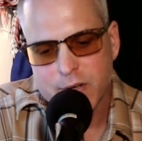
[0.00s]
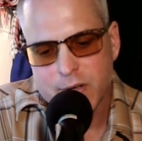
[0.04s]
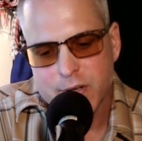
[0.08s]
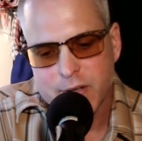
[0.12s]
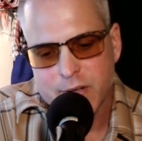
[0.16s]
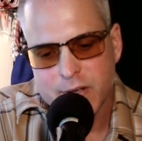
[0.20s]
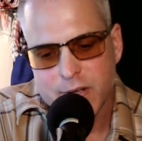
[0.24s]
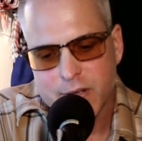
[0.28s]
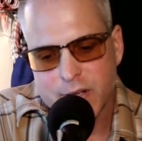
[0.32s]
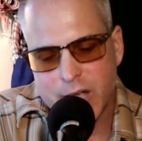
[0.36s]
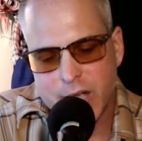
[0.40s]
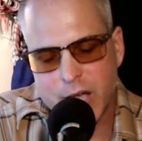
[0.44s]

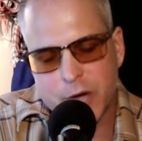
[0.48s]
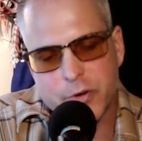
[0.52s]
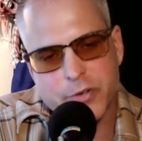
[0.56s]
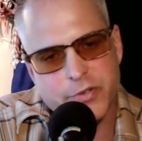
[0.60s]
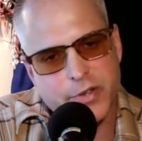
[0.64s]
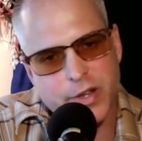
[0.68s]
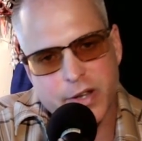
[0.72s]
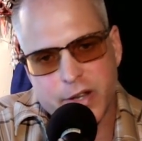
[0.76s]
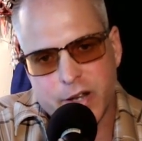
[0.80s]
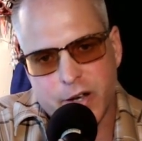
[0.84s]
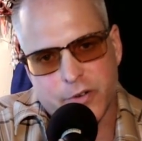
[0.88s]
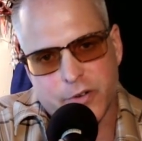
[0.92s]
it was an
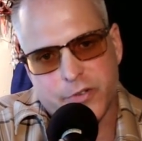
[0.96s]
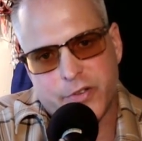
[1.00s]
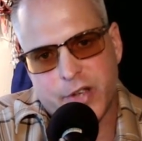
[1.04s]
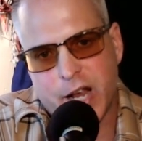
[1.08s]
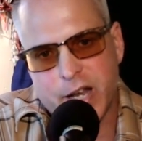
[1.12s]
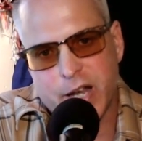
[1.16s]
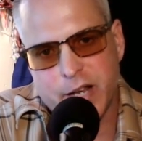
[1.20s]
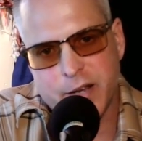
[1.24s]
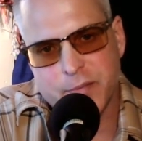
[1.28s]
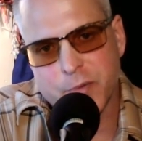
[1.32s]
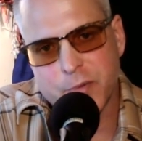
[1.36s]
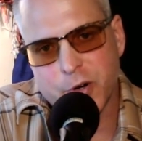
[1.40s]

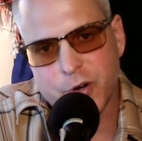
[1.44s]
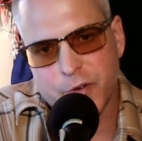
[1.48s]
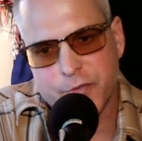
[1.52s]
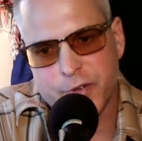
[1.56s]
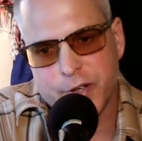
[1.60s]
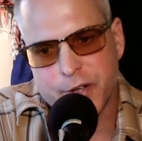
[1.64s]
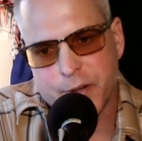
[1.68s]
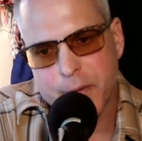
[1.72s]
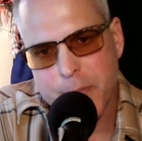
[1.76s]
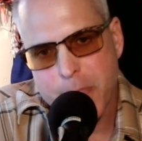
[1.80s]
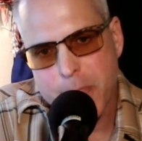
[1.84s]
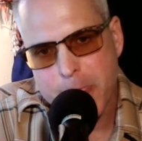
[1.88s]
entertaining movie.
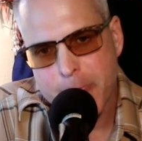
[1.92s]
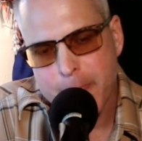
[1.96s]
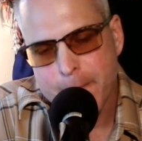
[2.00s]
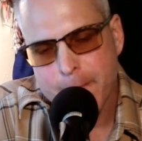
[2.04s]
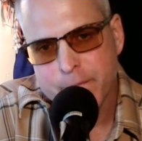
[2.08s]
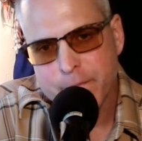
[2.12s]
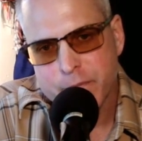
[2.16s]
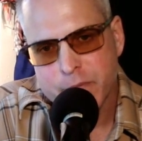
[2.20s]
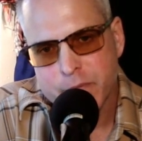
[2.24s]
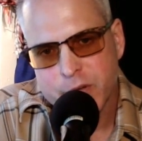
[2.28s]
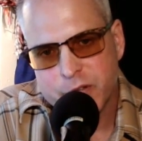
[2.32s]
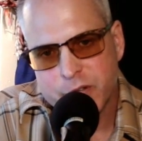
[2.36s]

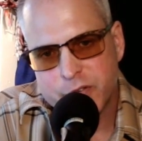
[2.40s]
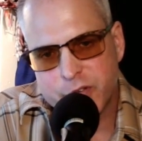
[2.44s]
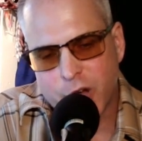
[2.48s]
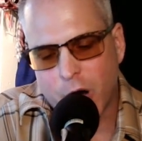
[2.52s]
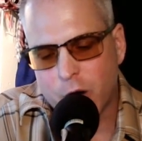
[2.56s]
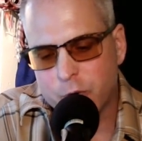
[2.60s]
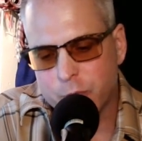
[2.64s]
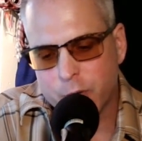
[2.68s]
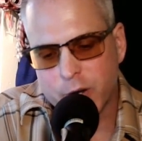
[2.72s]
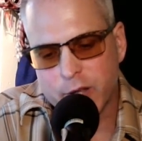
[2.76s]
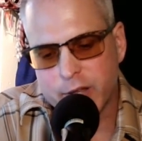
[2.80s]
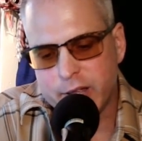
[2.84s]
Don't
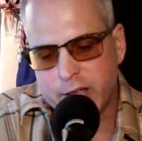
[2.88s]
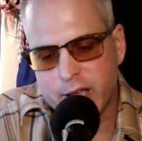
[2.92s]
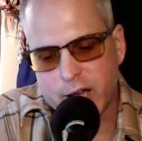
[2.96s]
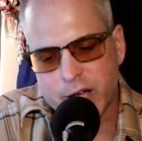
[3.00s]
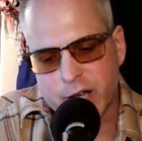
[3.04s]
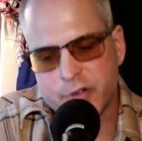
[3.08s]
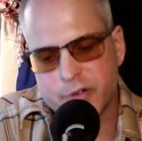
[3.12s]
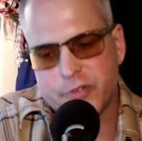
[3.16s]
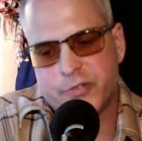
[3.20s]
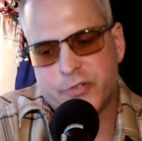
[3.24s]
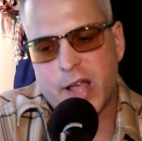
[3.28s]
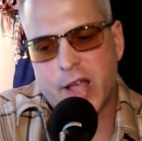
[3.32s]
really
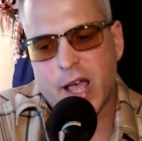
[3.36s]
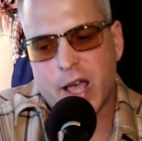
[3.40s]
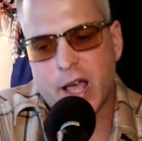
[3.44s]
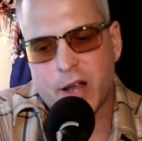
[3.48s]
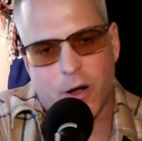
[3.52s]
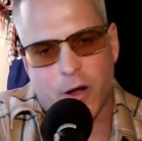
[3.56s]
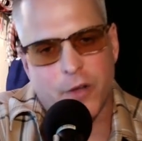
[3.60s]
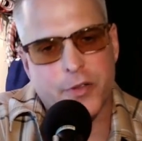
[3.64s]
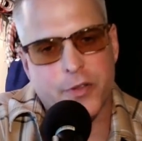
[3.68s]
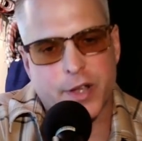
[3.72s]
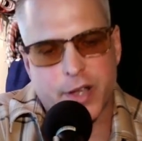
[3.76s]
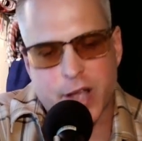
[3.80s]
understand all
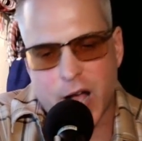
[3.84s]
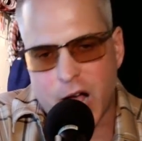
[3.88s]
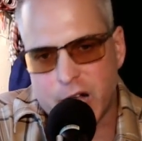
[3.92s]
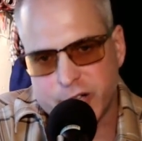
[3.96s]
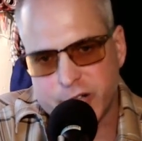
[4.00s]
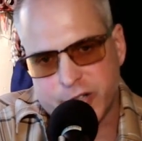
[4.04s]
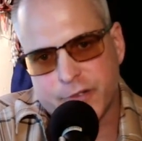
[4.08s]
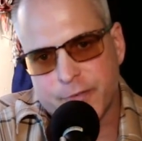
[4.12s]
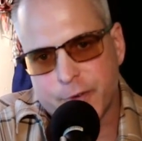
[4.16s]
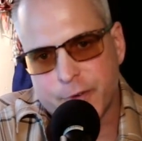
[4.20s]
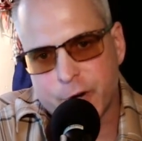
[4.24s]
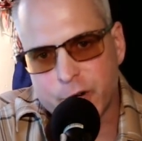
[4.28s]
the
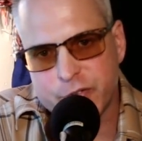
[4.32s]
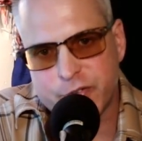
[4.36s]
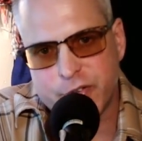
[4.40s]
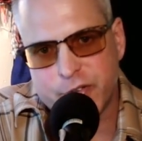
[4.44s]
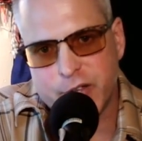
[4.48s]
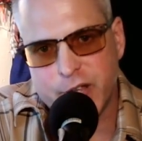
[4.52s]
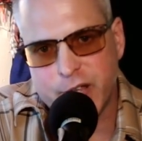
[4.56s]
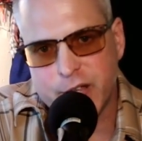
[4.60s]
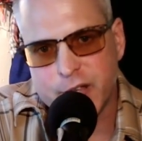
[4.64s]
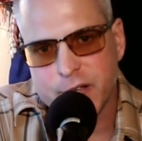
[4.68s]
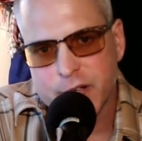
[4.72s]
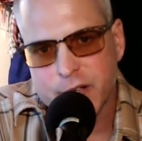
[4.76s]

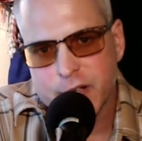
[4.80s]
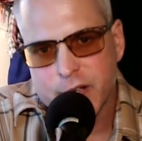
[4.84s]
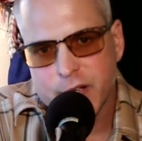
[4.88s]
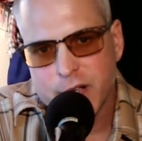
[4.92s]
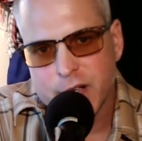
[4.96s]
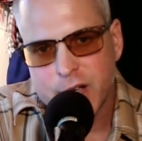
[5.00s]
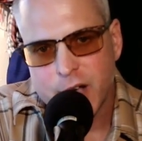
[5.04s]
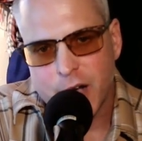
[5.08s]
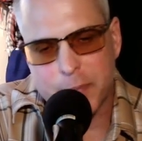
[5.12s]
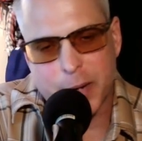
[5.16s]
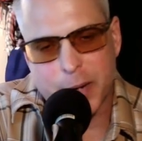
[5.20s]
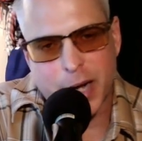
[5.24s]
controversy
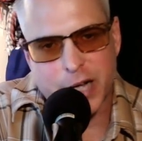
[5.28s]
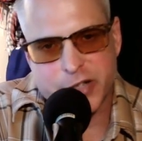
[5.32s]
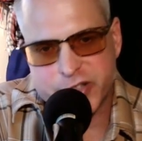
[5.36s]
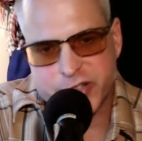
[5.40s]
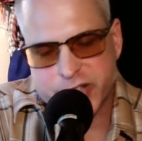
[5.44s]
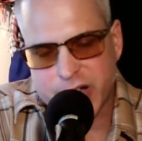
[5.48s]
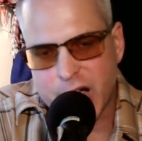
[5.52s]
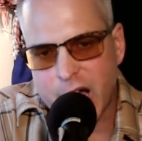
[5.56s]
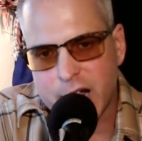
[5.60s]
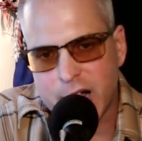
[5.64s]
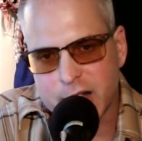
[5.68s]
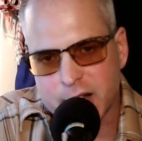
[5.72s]
about
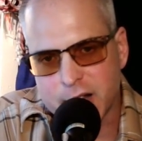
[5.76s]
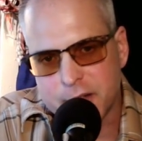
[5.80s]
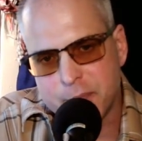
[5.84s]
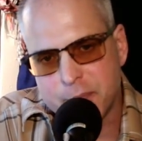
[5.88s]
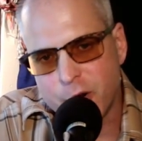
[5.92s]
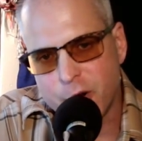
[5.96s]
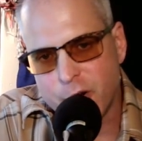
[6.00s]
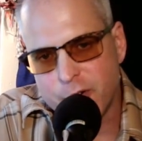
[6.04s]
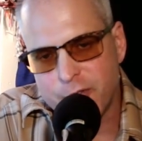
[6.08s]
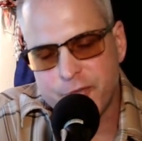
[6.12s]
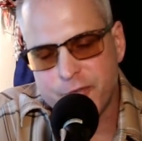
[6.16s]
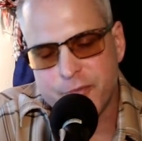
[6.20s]
Shia
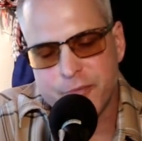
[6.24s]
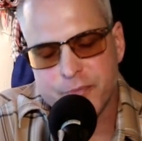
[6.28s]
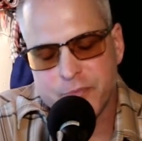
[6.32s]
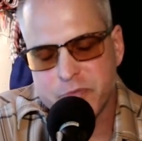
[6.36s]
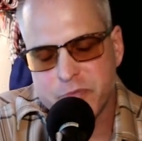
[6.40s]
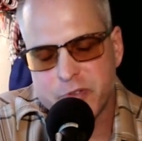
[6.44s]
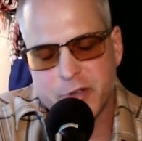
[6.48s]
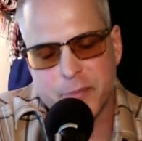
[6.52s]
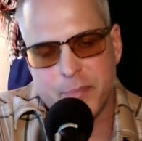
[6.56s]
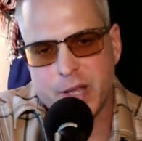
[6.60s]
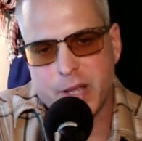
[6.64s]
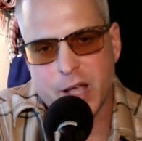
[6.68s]
LaBeouf, to
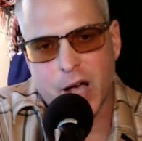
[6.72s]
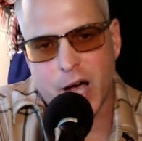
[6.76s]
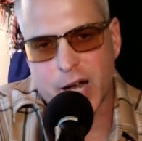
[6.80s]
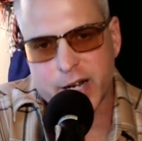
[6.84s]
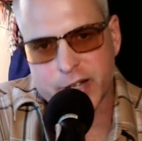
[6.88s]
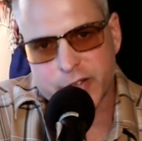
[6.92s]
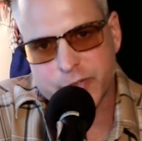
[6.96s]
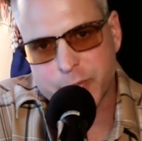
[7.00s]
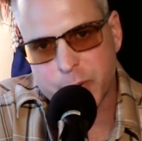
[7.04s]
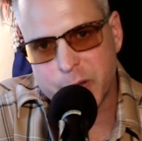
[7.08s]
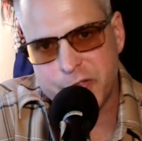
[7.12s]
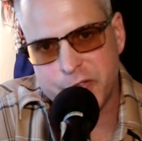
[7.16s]
be honest
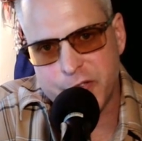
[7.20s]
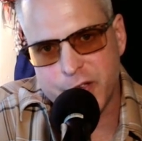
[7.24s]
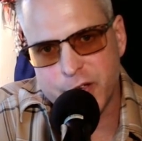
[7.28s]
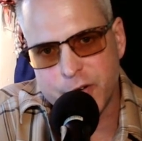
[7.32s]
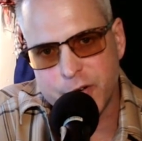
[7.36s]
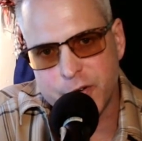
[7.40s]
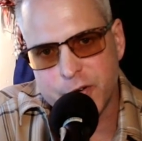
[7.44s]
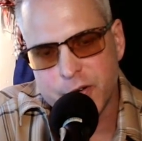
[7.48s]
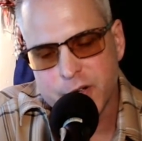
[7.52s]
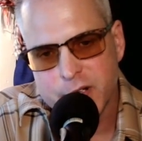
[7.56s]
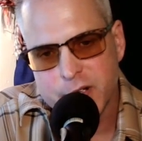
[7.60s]
with you.